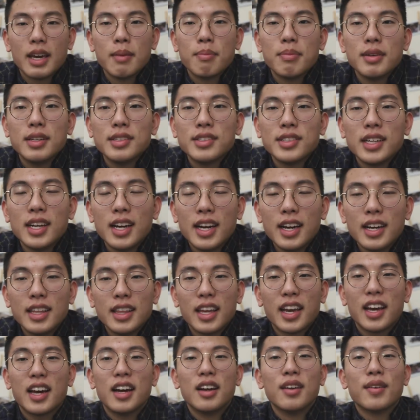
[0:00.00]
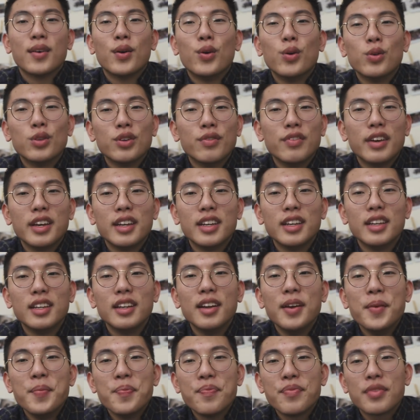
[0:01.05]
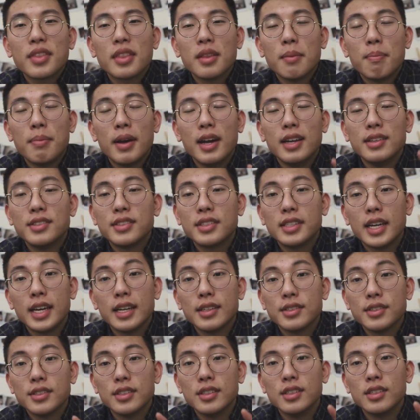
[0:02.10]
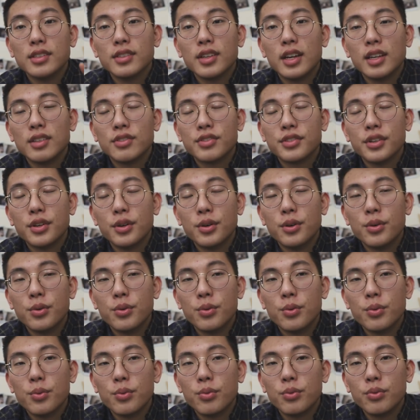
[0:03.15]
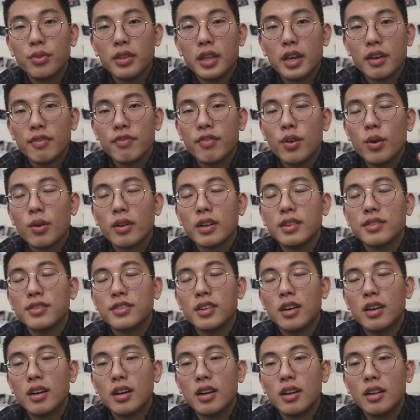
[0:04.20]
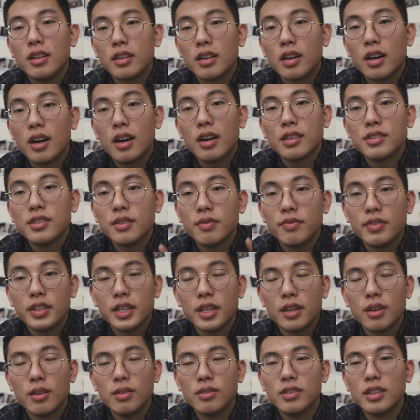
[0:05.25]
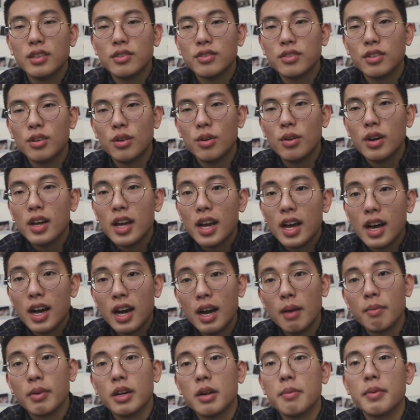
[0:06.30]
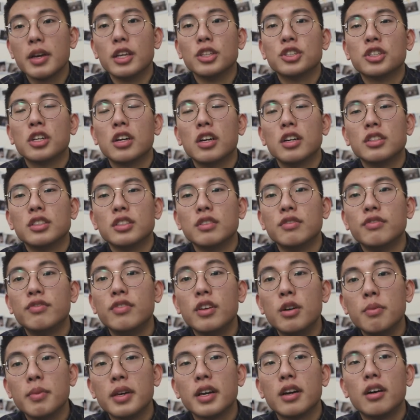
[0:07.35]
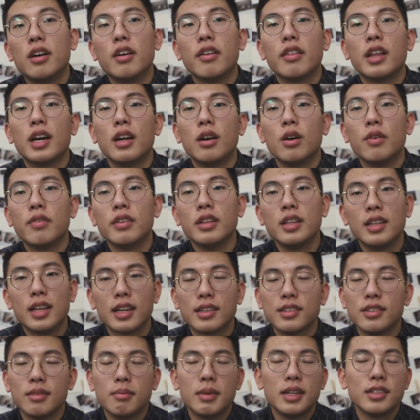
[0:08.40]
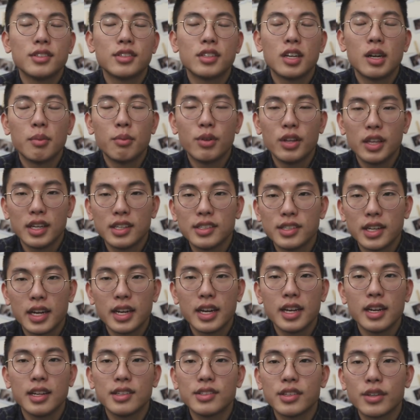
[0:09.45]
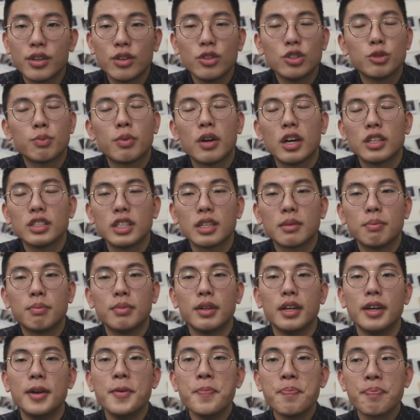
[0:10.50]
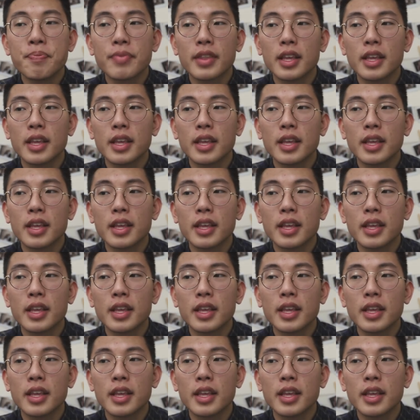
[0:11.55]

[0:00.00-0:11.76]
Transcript: campus. They kind of cultivated the best dancers, and so they focus on concert videos, and so I'm gonna be in charge of filming all that over the next semester. I'm really excited, it's a huge project, but